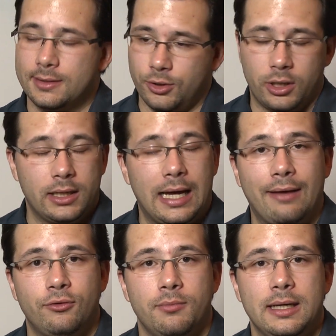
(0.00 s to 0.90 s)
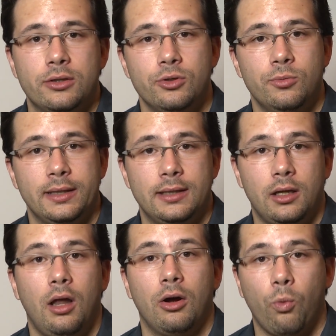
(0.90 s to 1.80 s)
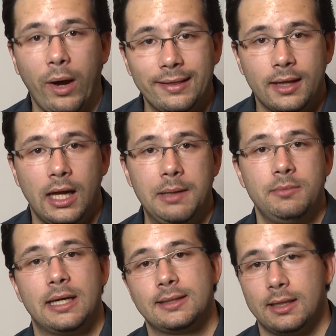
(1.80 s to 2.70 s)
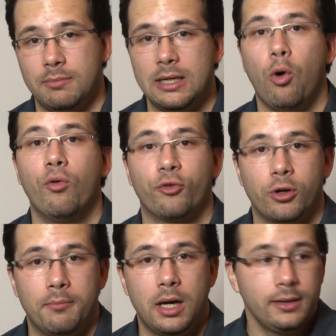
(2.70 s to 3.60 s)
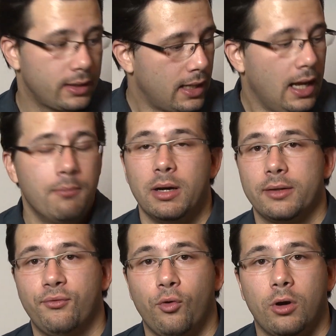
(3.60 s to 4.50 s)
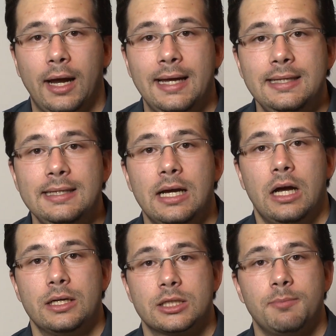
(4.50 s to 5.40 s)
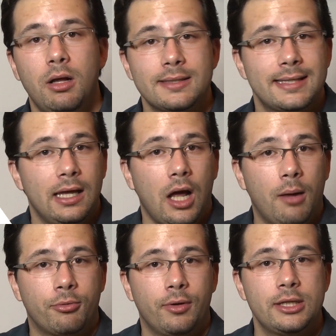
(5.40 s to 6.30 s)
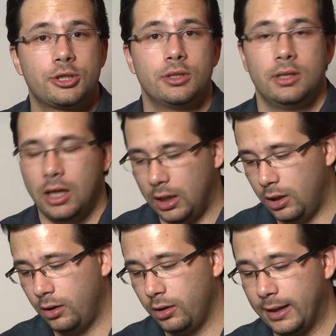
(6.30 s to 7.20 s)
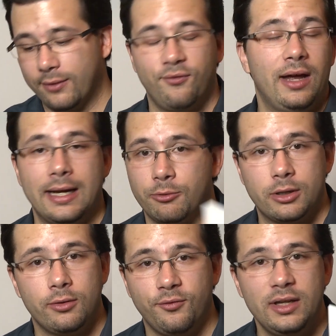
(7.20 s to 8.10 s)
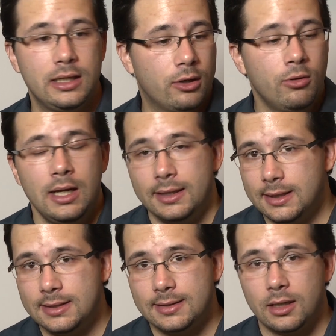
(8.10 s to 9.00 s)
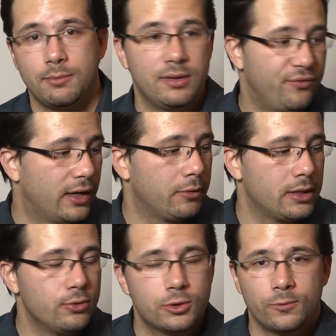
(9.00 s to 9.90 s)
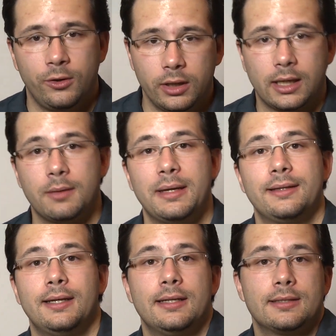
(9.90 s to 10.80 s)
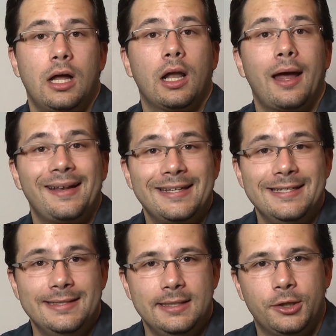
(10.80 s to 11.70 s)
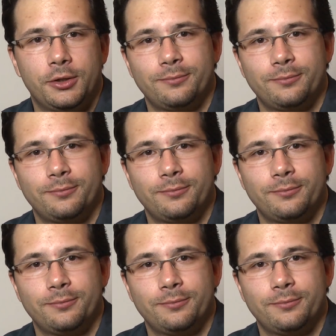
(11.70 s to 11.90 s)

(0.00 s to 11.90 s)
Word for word: You're gonna have to make do with the long wait time. That can be over a month. But for any small-scale operation like aerial video, this is gonna be very useful, gonna make things a lot easier.